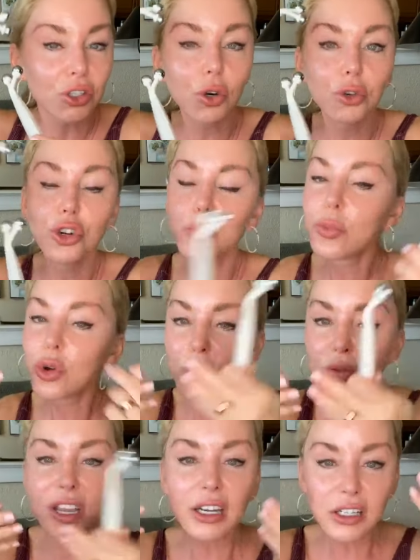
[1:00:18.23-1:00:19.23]
So you're
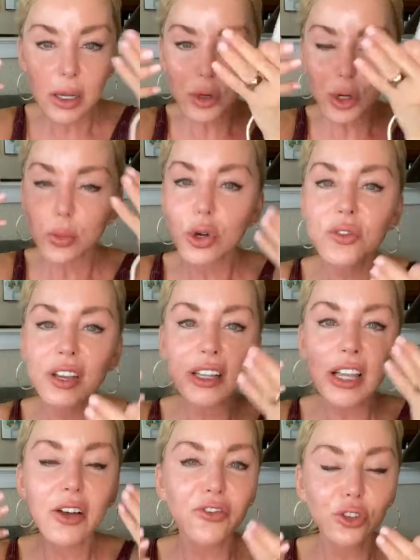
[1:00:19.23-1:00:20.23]
moving, anytime you're
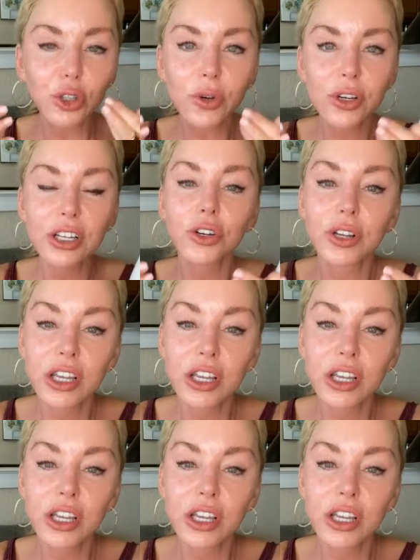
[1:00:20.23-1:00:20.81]
moving that fluid and